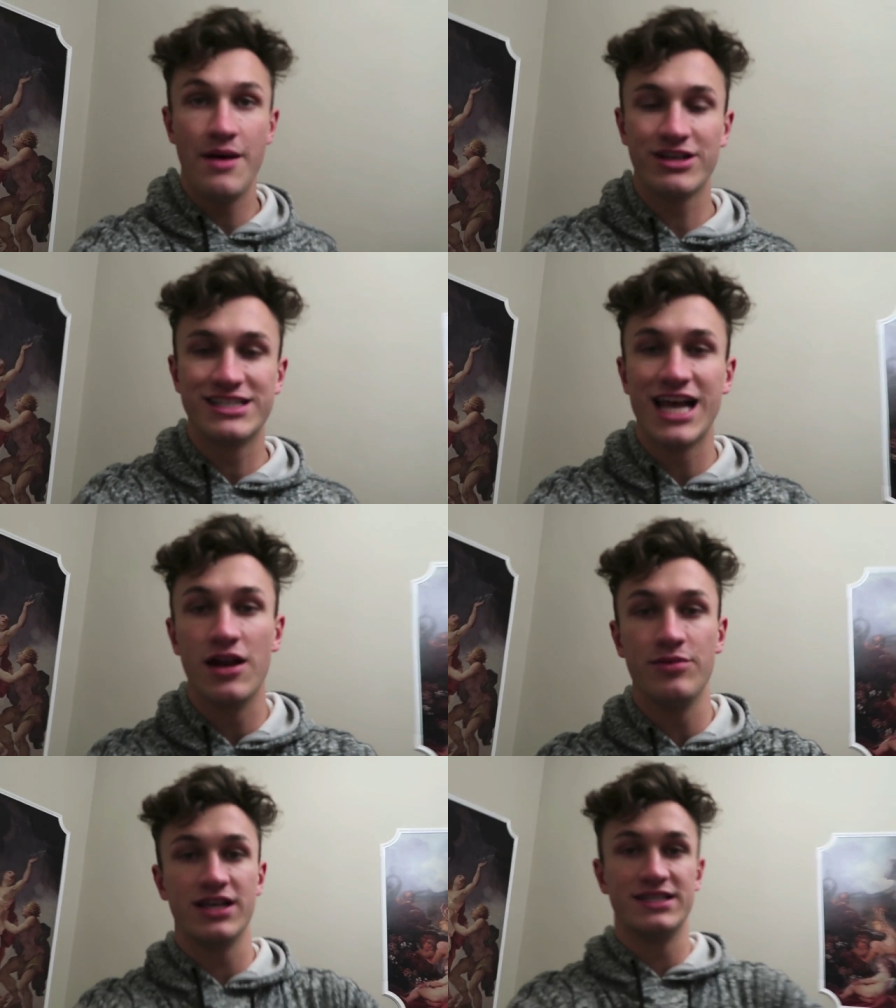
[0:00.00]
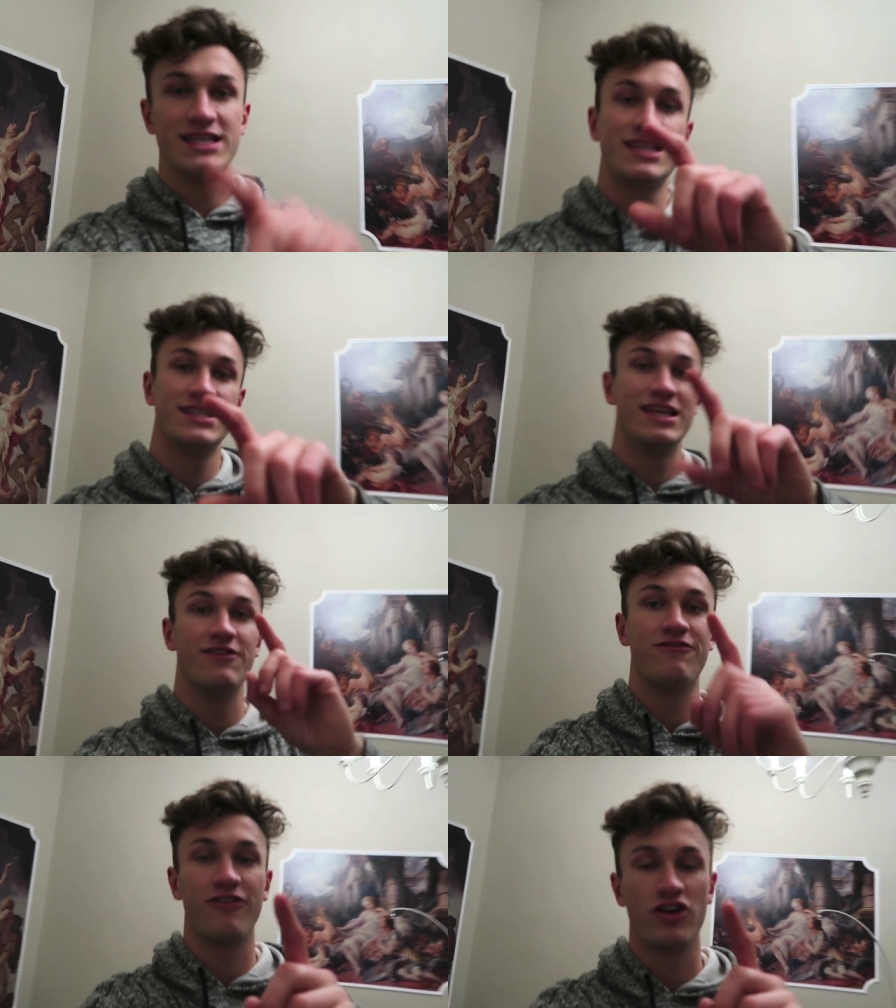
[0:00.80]
I'm excited because this is
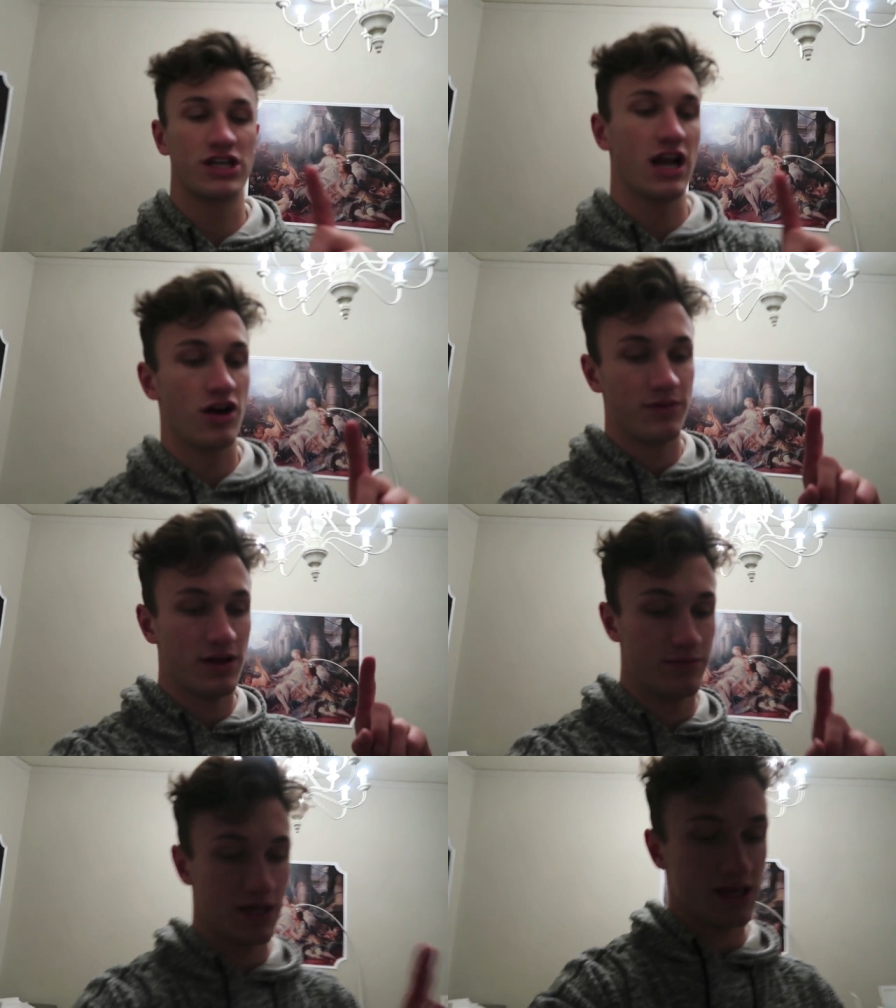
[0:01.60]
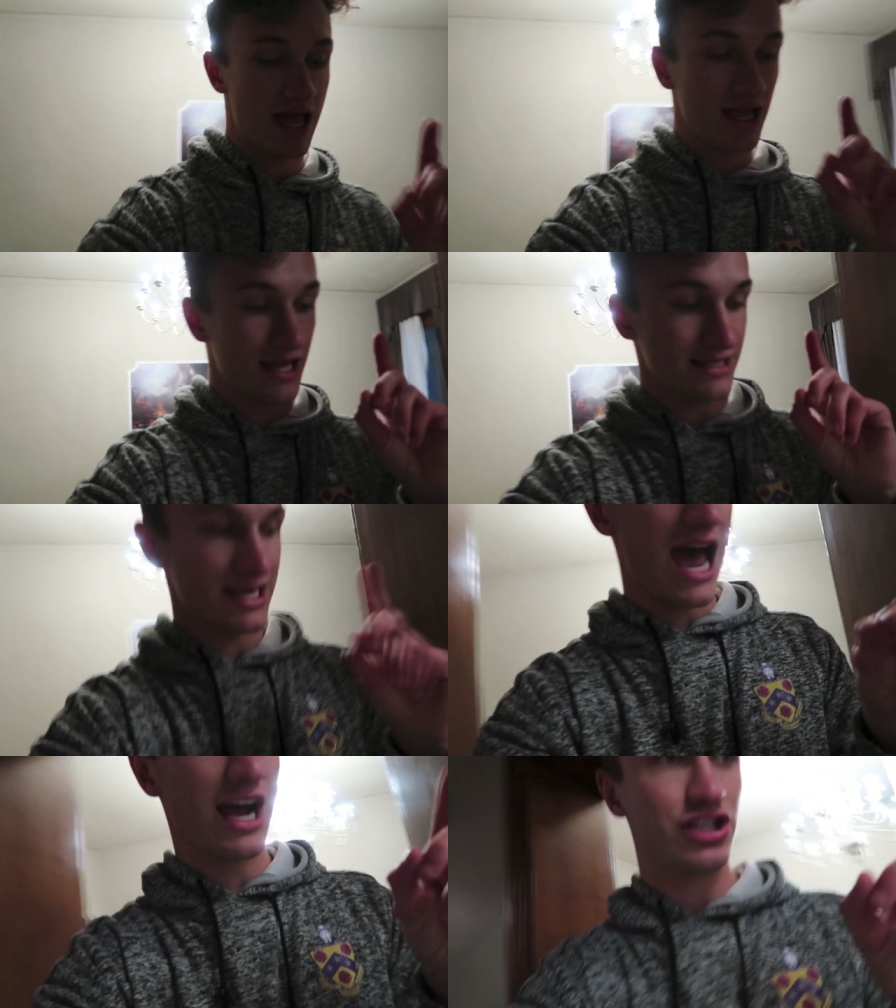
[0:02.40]
the first Airbnb that is
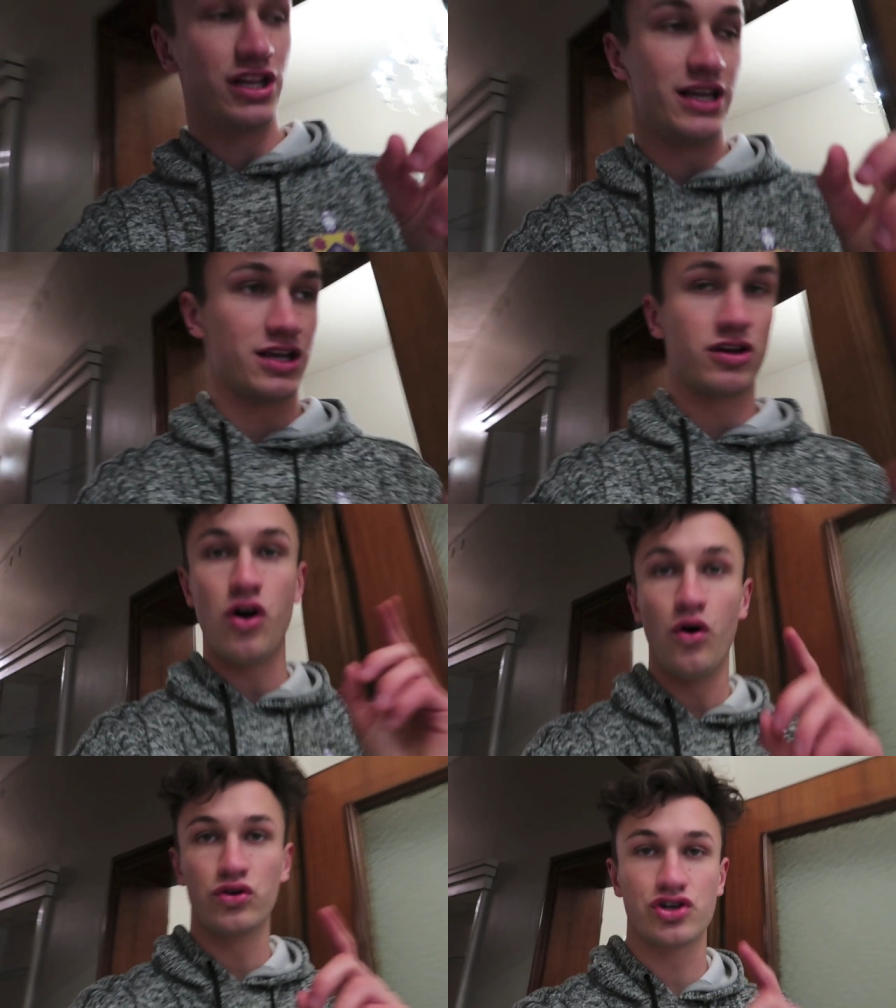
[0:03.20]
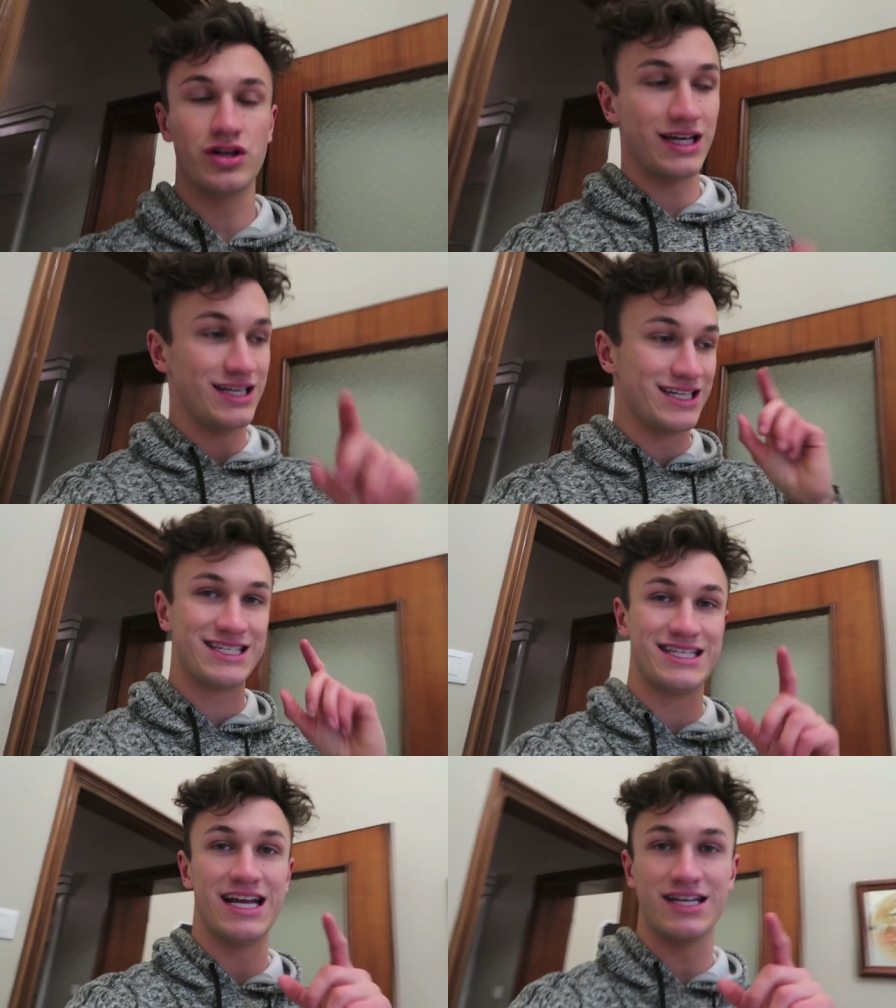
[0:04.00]
actually culturally
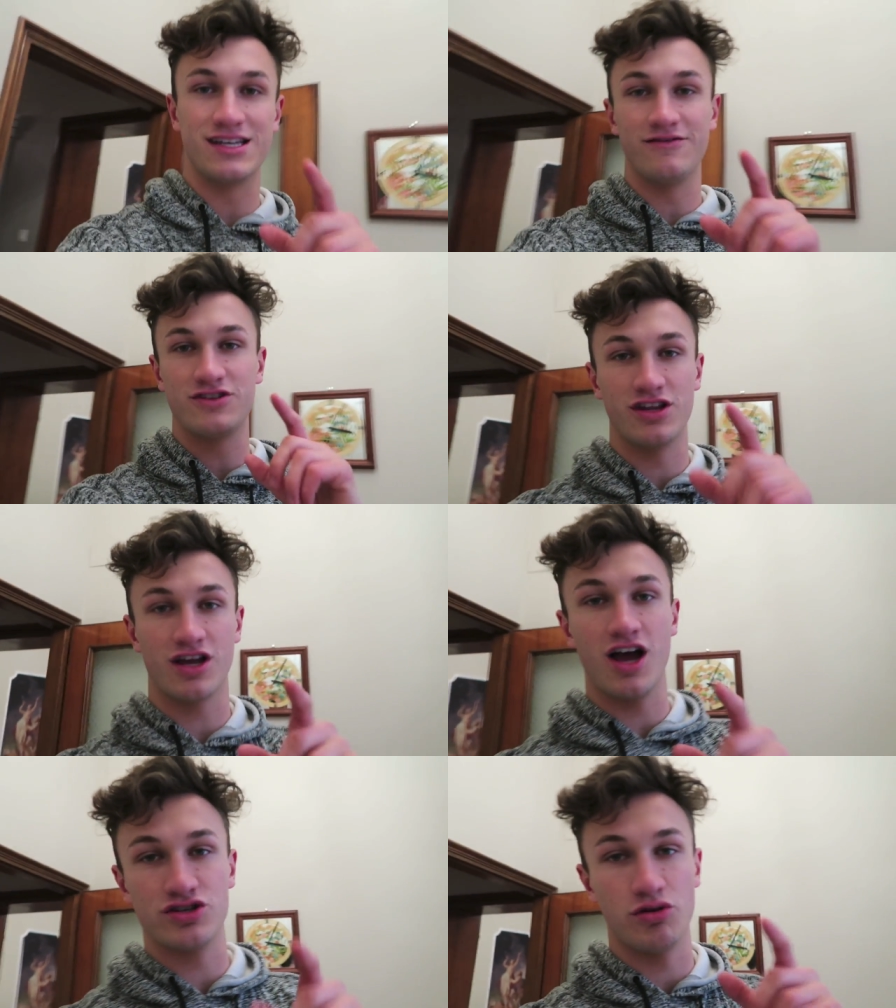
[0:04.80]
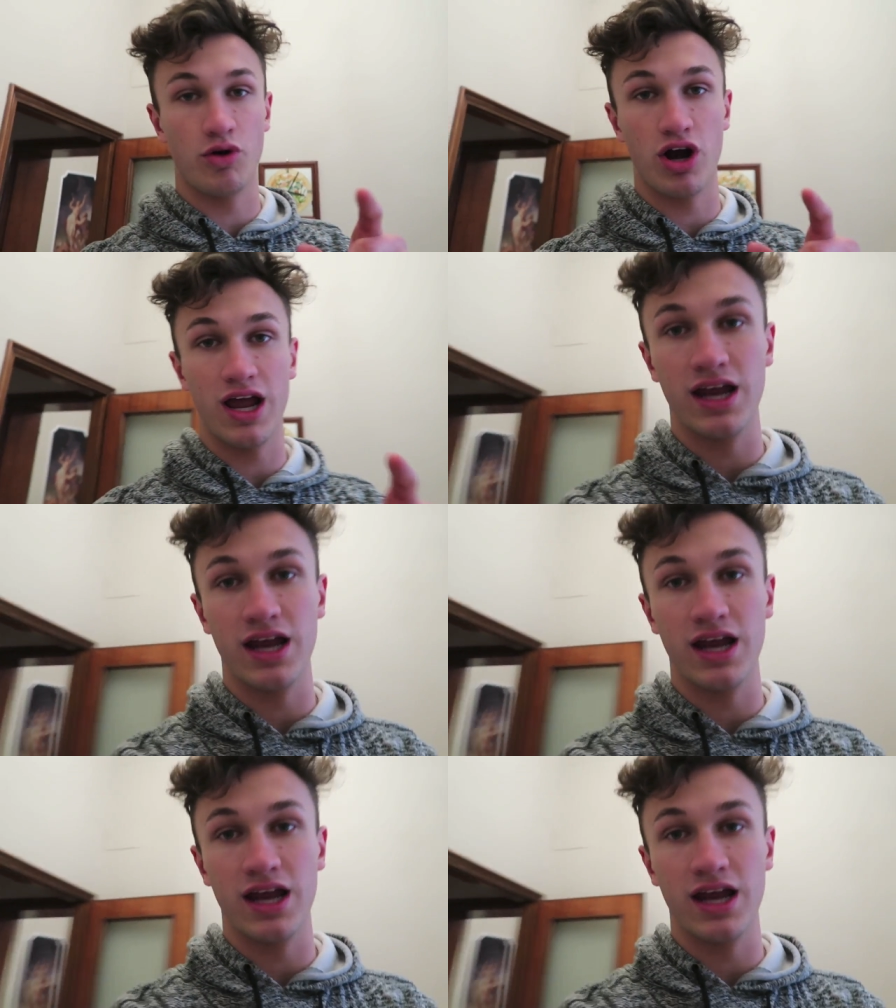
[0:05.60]
distinctive to the country we're